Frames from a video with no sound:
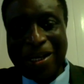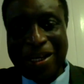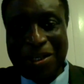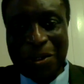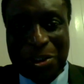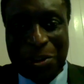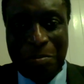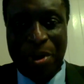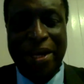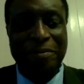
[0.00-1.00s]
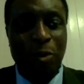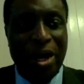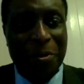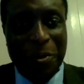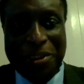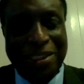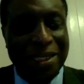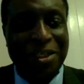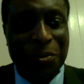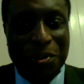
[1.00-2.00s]
Dr. Brian Warren was
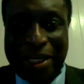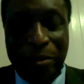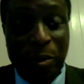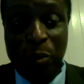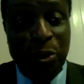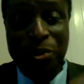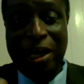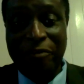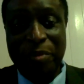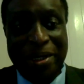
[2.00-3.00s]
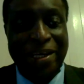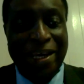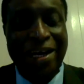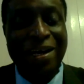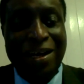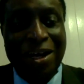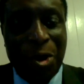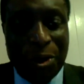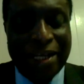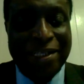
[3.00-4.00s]
taking today, we wouldn't have been here
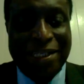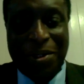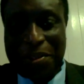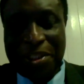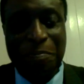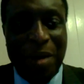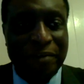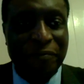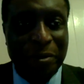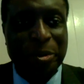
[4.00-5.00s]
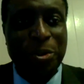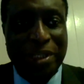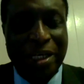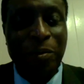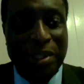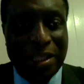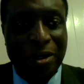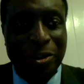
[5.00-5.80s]
connected on this platform today without